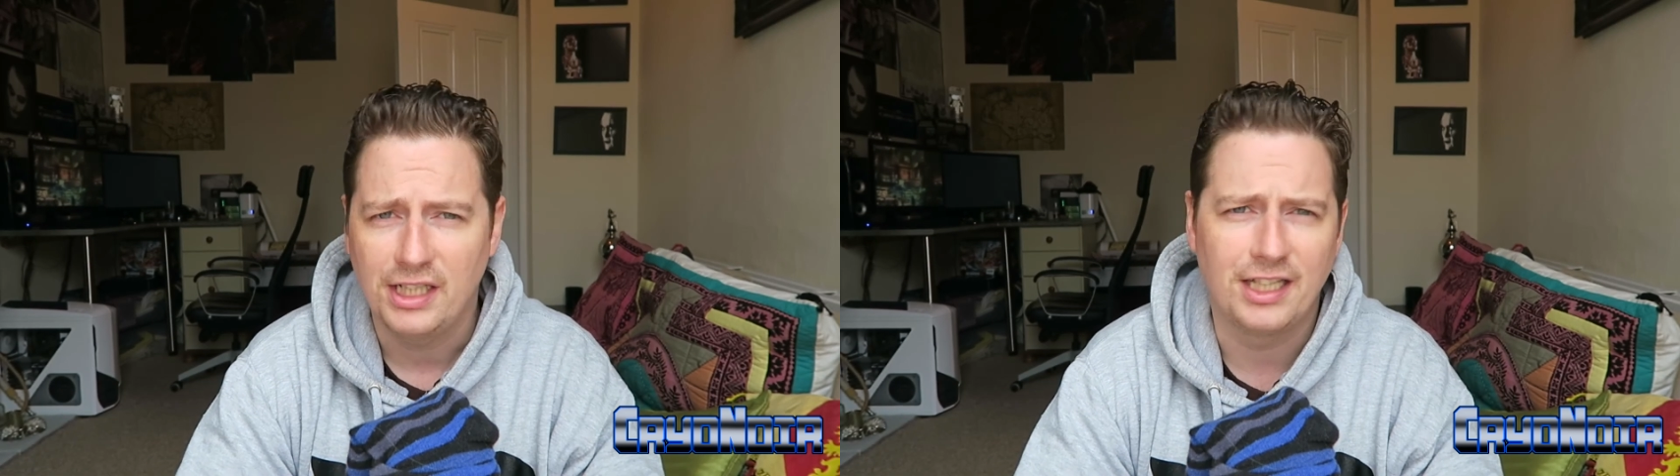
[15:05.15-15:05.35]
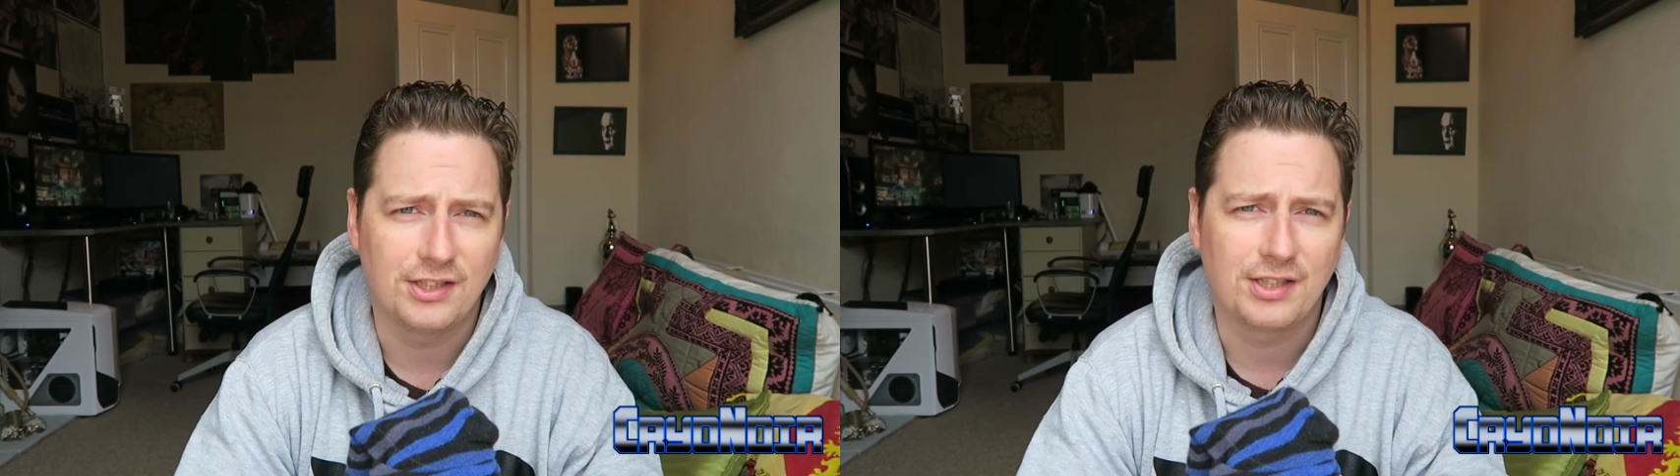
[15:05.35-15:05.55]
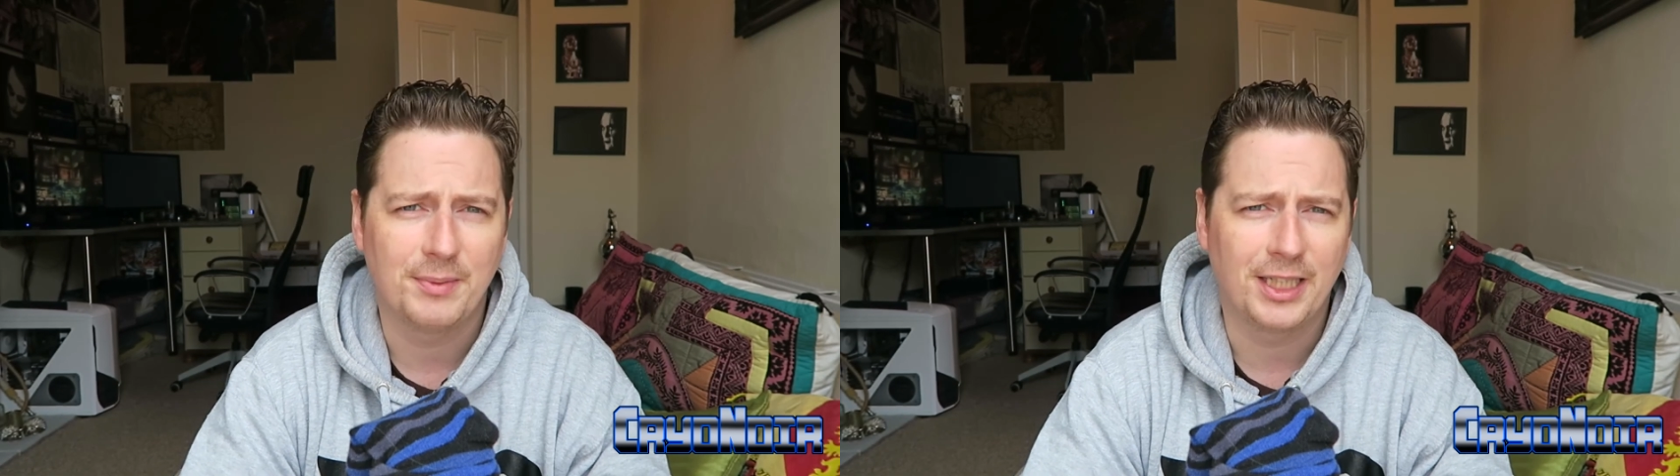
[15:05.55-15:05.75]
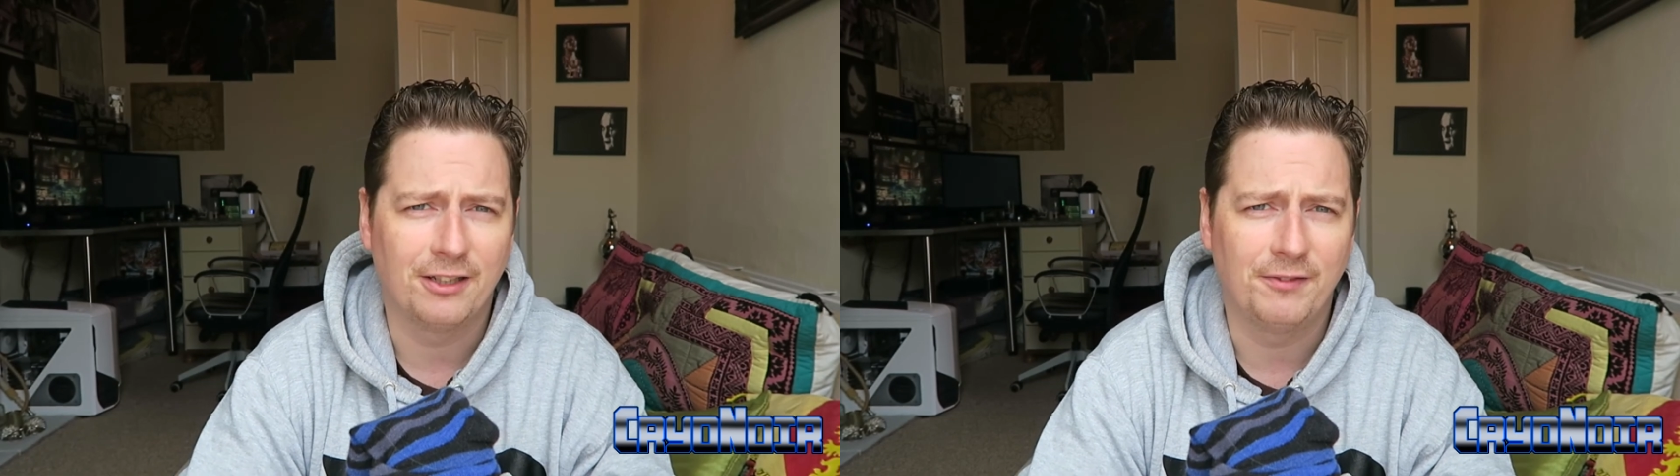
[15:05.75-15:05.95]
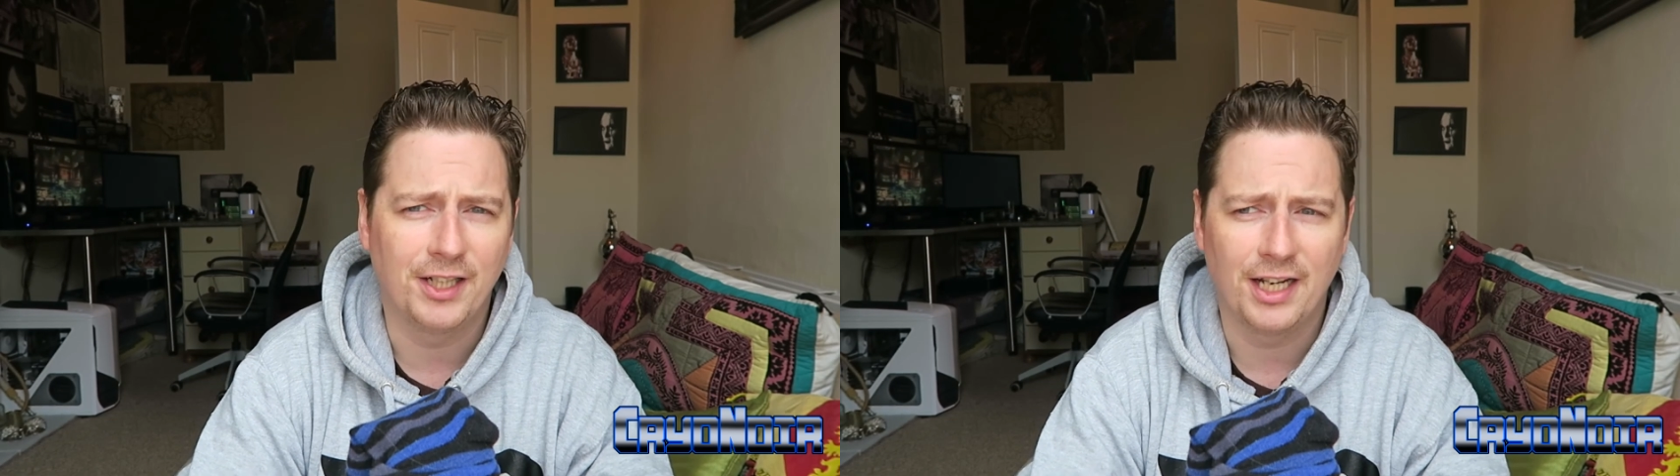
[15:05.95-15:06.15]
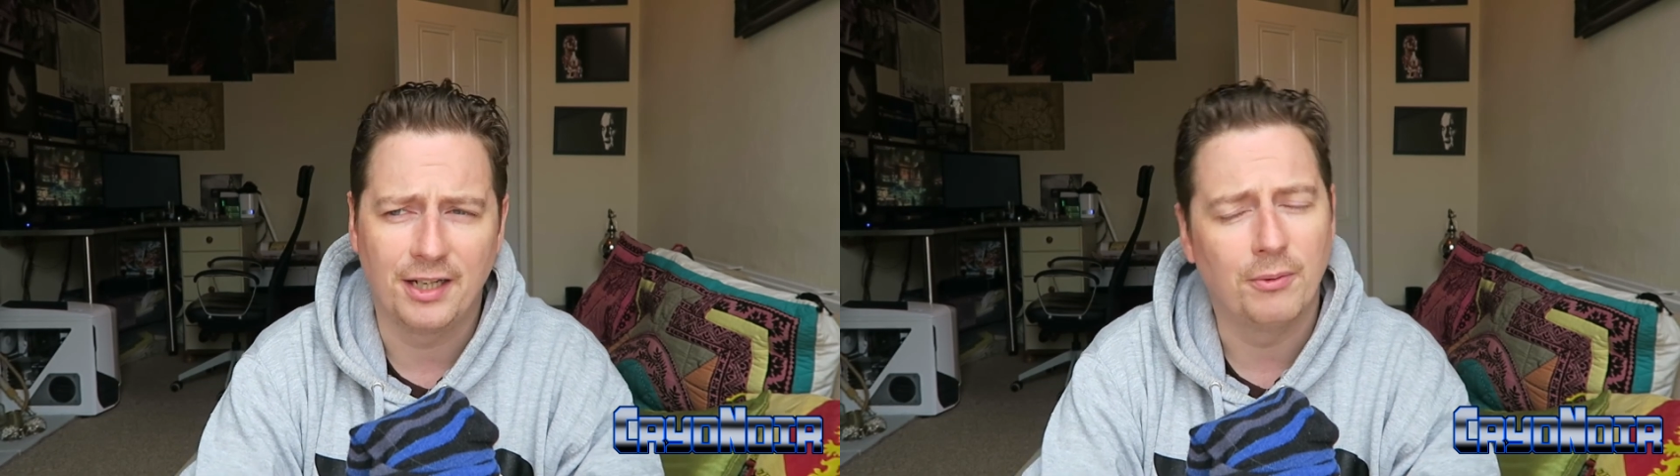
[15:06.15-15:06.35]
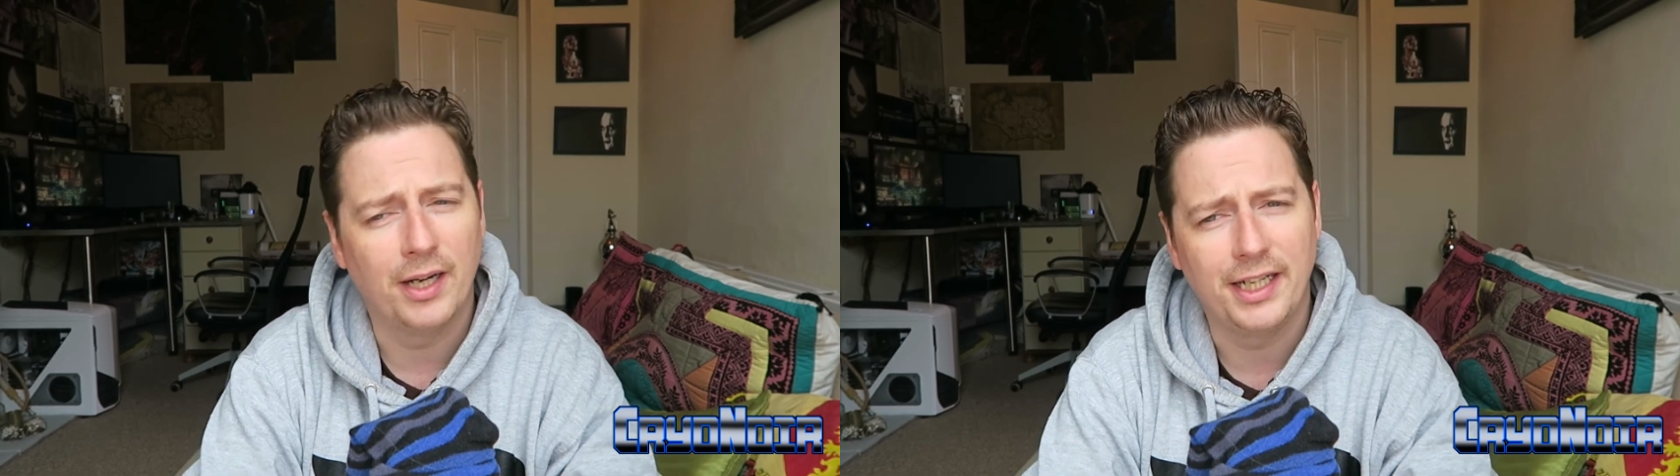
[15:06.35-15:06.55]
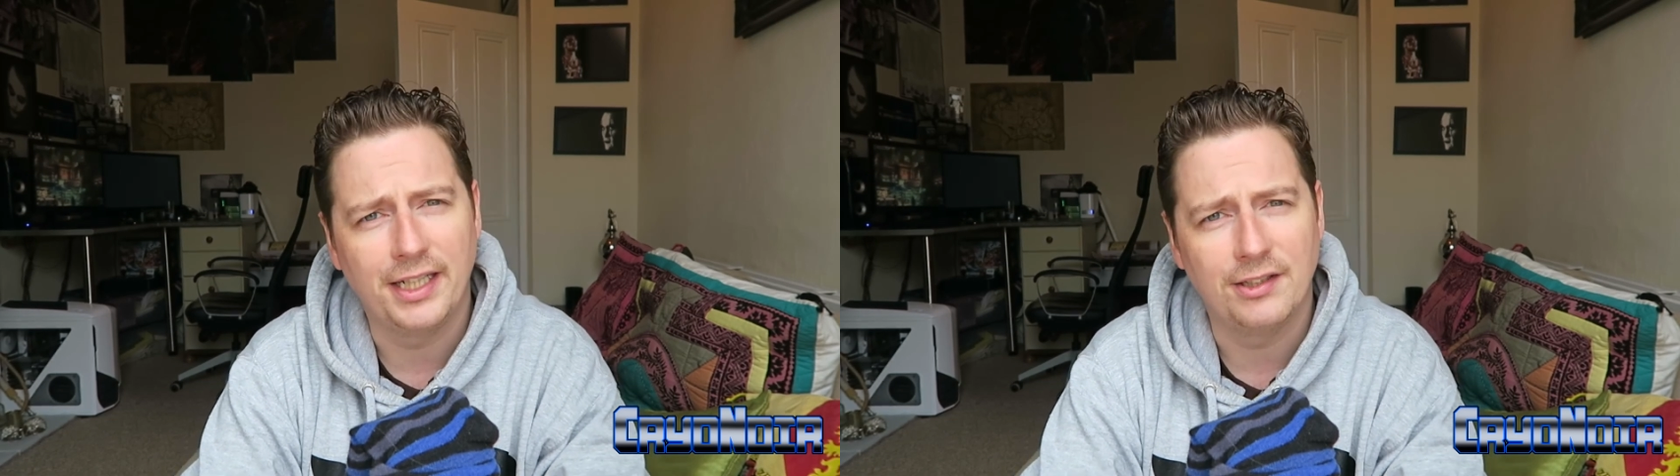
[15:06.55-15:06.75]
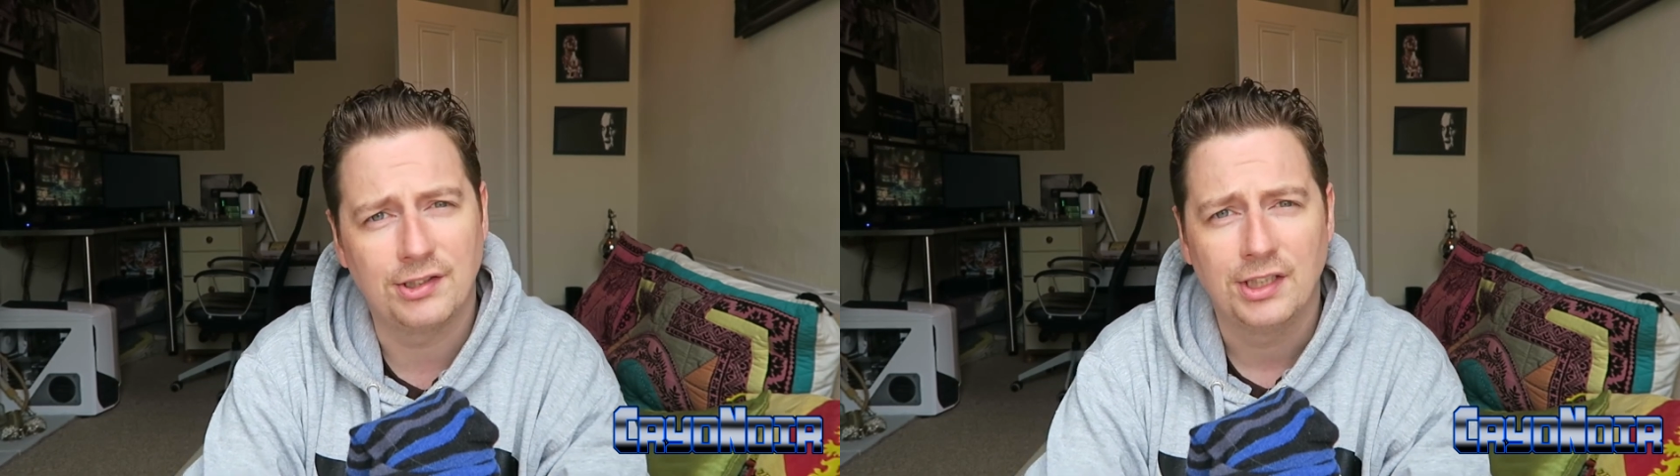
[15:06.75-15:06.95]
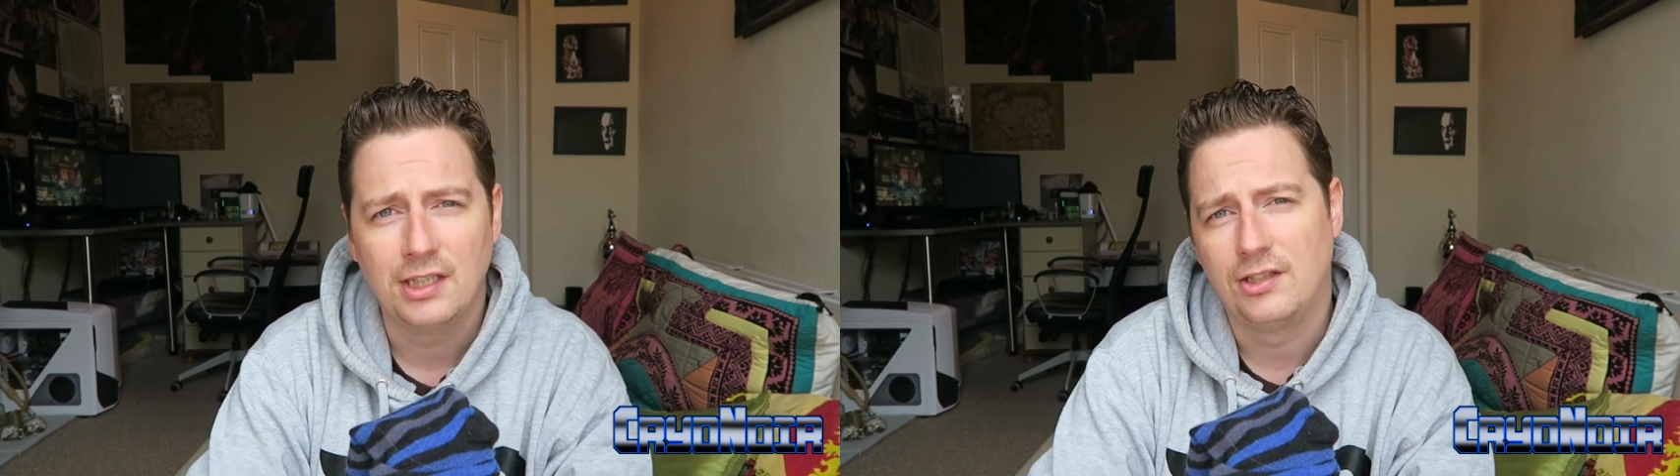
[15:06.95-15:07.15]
it's the middle of the night where he is,